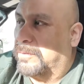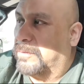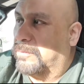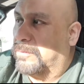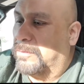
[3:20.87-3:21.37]
there
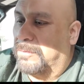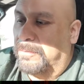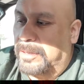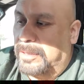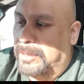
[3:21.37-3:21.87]
was no
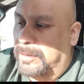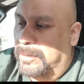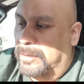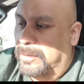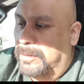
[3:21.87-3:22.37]
way
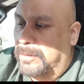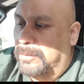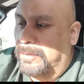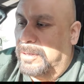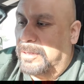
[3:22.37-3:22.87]

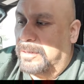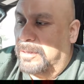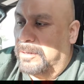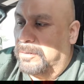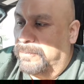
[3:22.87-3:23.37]
we could have
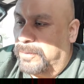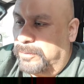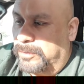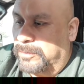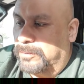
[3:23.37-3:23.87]
done a
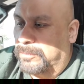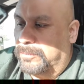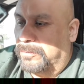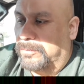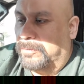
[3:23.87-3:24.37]
devotional.
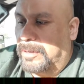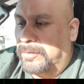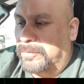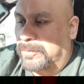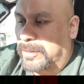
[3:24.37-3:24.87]
We
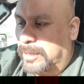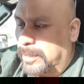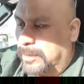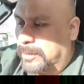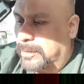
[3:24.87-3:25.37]

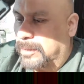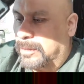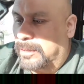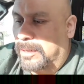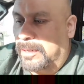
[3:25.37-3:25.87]
understand.
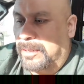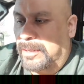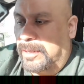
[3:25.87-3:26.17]
A